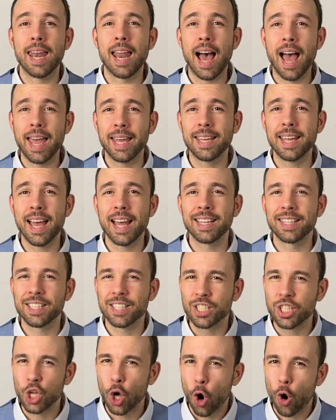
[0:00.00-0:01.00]
I get
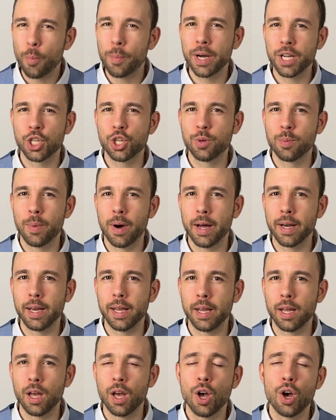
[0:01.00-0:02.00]
so much
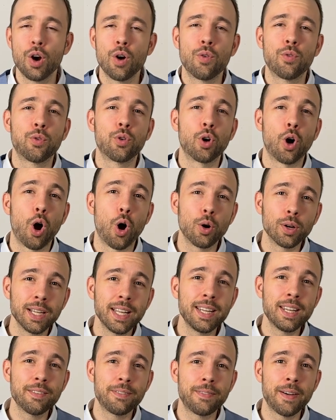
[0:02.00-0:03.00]
money for only
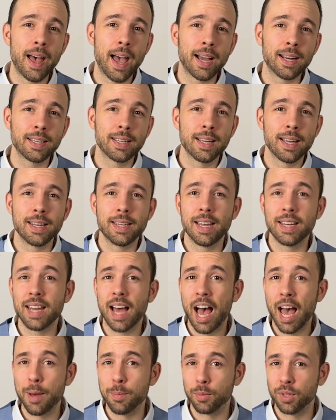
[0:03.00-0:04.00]
the fact that
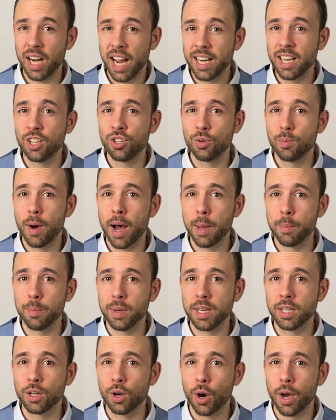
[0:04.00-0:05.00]
I'm ready to buy
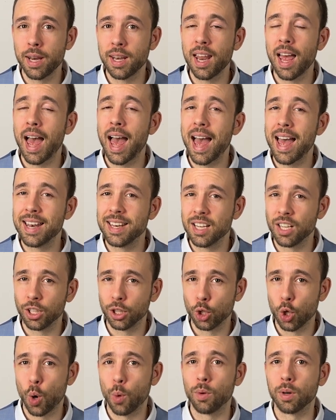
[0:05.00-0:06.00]
Bitcoin at the
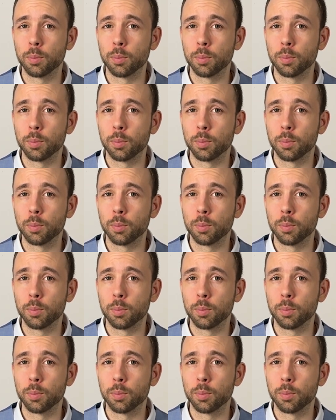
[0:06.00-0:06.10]
lower